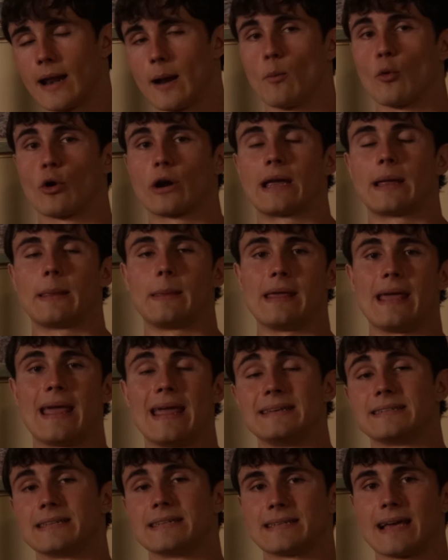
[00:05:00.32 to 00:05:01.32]
and I'm working in the
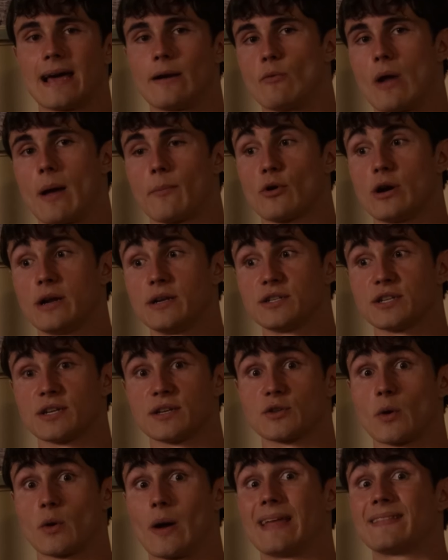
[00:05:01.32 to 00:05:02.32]
eight to 10 rep range.
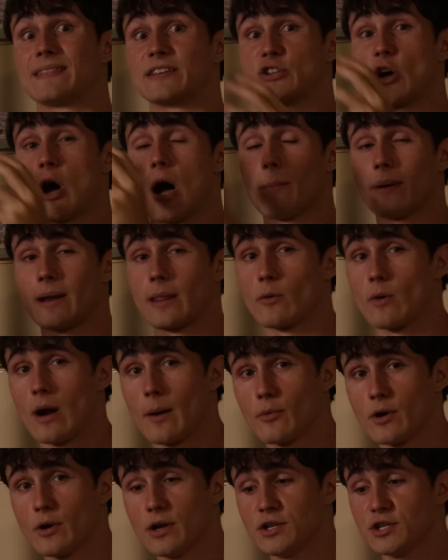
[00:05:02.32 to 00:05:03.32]
So I hit the top end of the
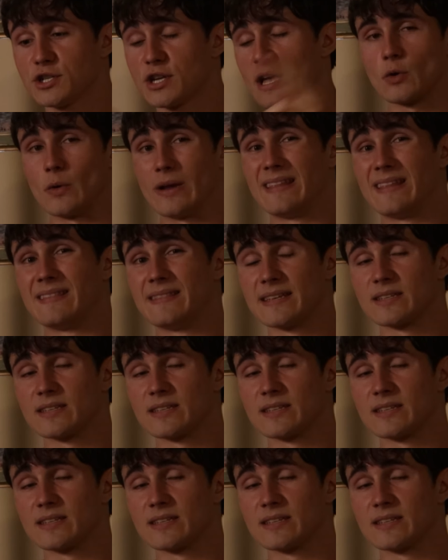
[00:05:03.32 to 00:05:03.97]
rep range. So in